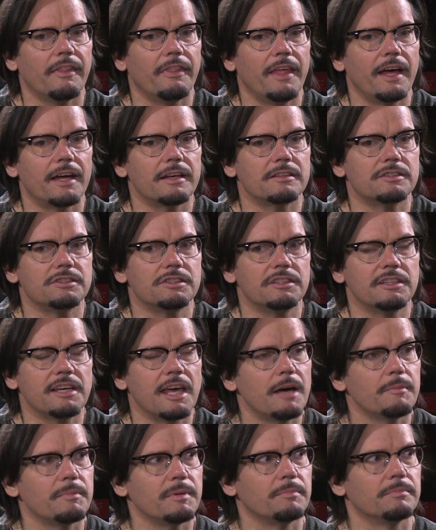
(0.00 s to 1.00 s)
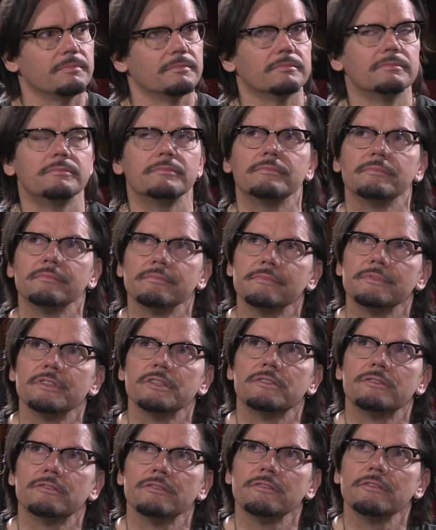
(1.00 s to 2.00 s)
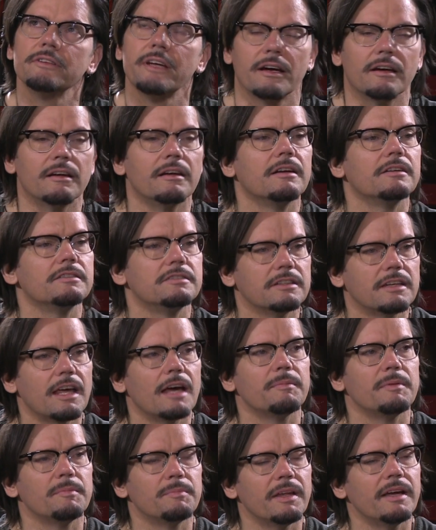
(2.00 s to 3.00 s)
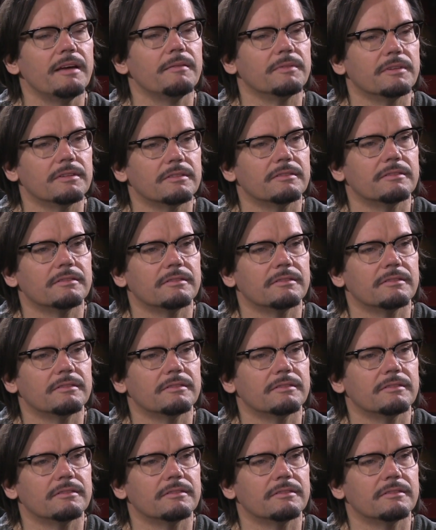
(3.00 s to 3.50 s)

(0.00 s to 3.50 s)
that she can't be, is this true? Yeah. She can't be blamed.